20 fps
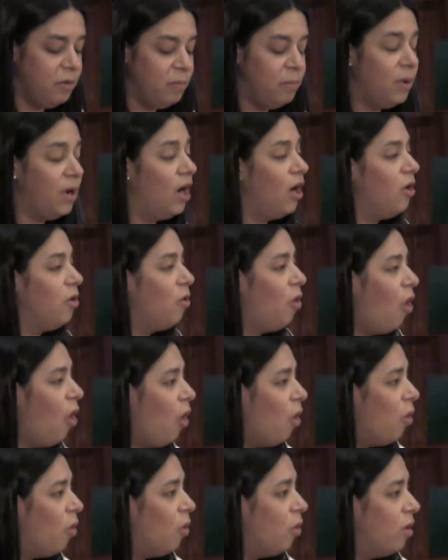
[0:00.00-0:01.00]
But our
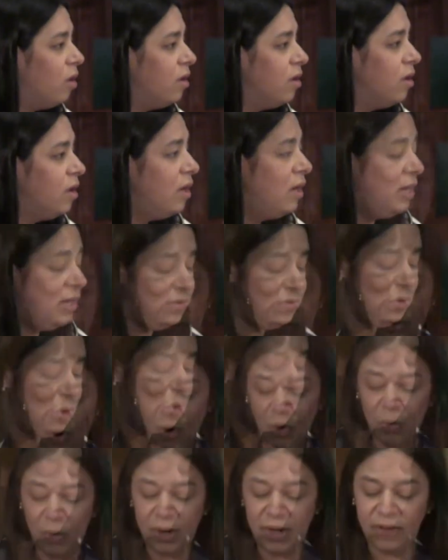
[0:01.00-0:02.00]
goal is
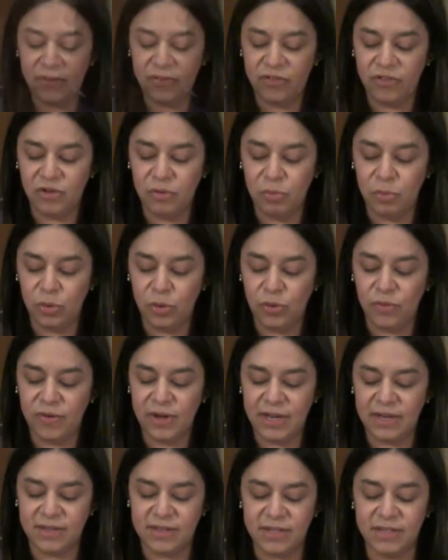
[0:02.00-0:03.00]
always to move
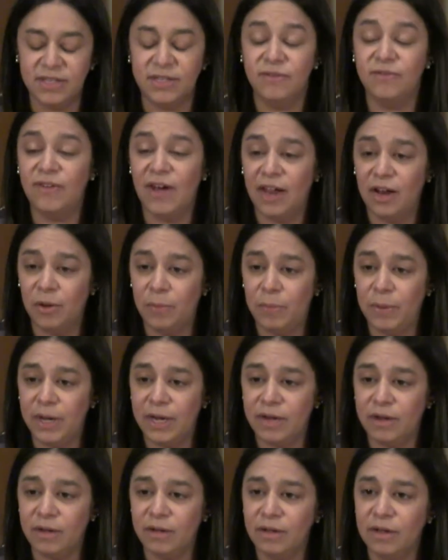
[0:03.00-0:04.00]
into
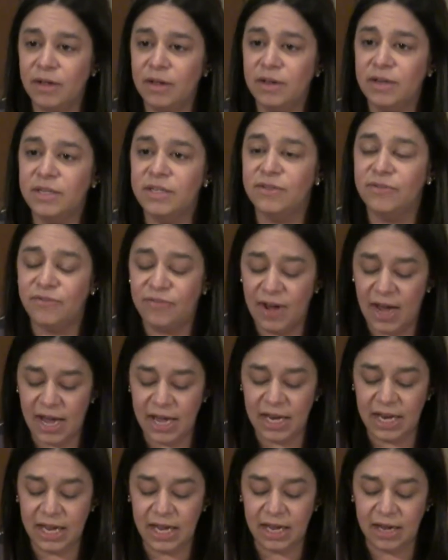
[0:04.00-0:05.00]
developing,
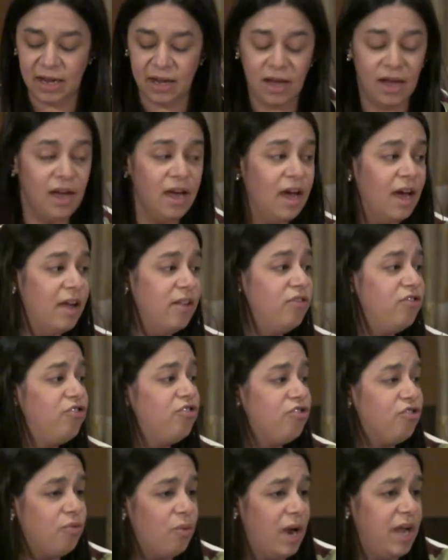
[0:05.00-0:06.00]
defining, and
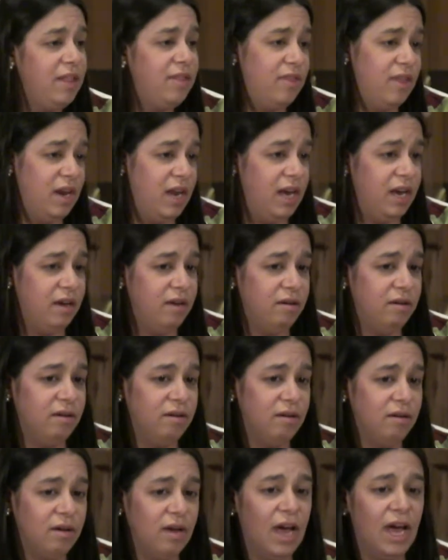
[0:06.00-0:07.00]
strengthening
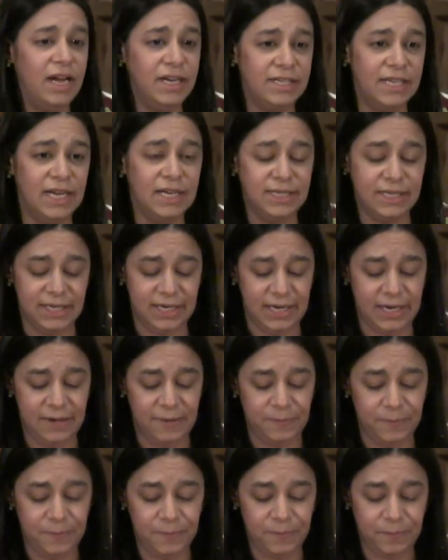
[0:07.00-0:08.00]
identity.
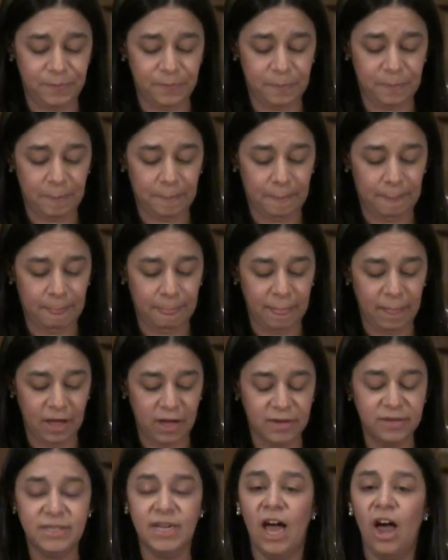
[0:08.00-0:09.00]

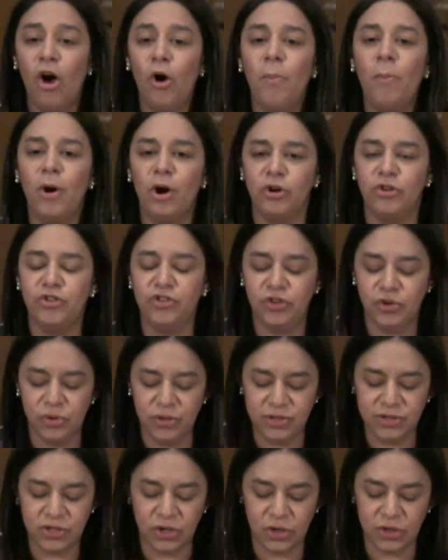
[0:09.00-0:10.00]
To help our
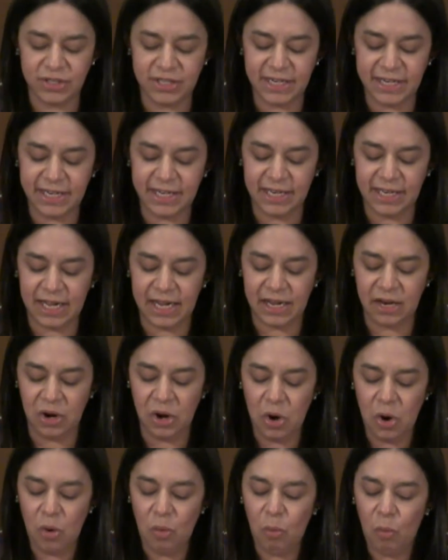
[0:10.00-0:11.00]
students articulate
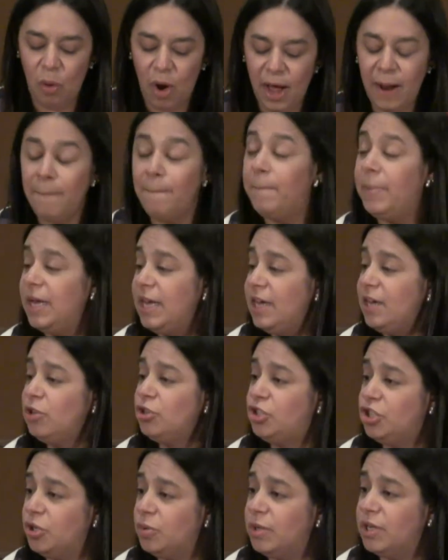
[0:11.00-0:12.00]
what
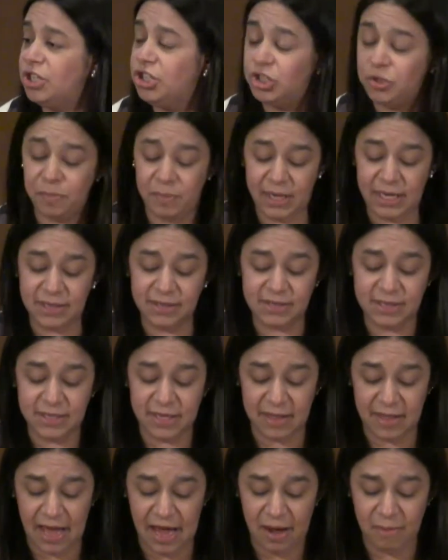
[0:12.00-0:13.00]
being Jewish means
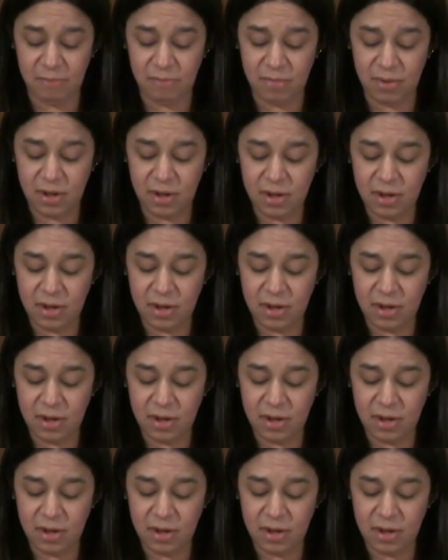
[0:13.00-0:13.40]
to them,